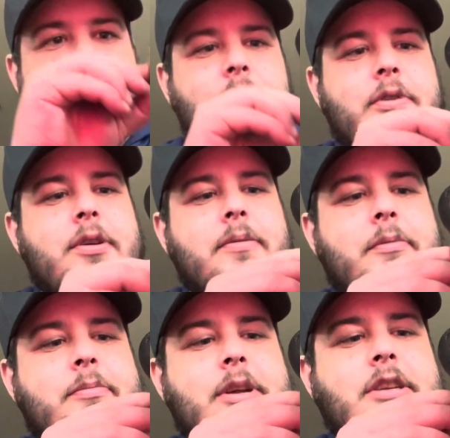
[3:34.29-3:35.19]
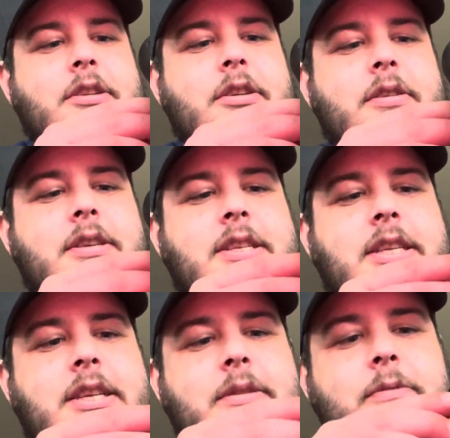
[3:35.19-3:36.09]
Hold on, let me make sure,
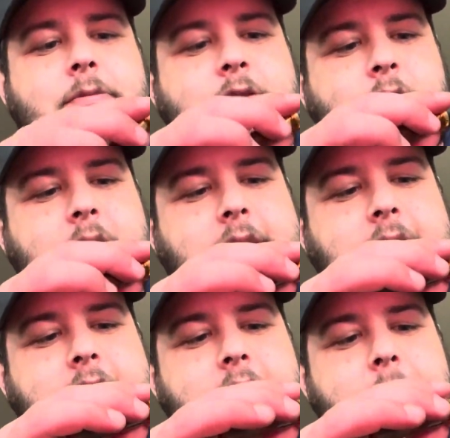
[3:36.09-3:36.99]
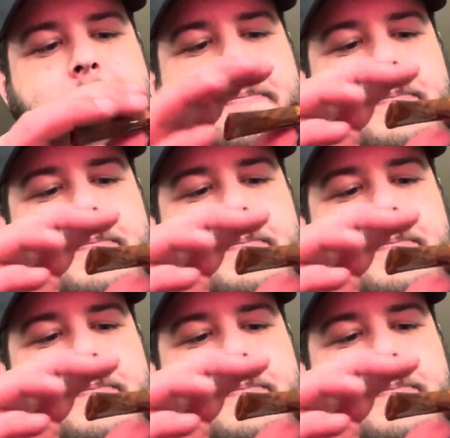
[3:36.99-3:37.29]
see which way is the top.